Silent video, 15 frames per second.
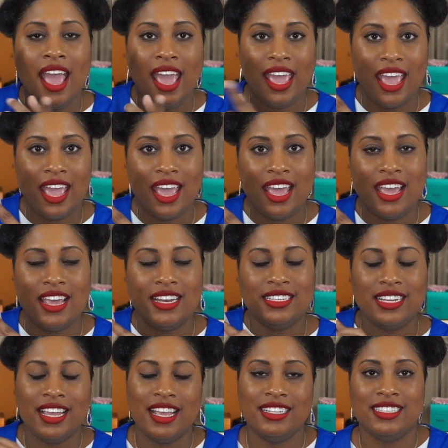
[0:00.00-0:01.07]
and
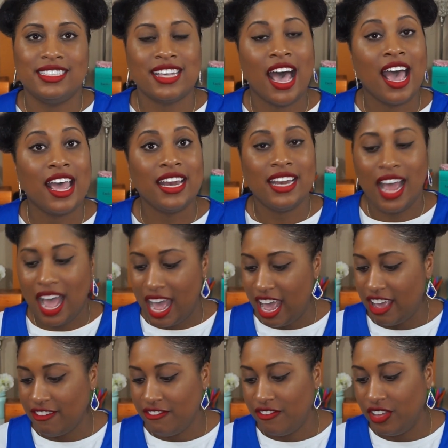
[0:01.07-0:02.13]
inside
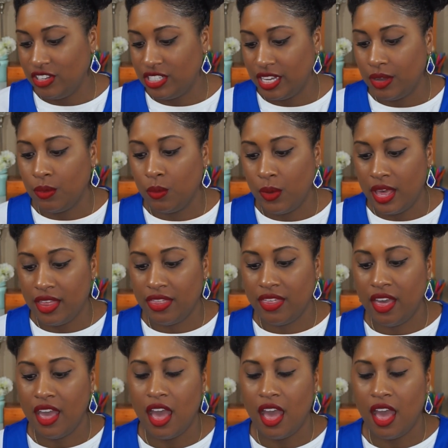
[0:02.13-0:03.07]
I filled it with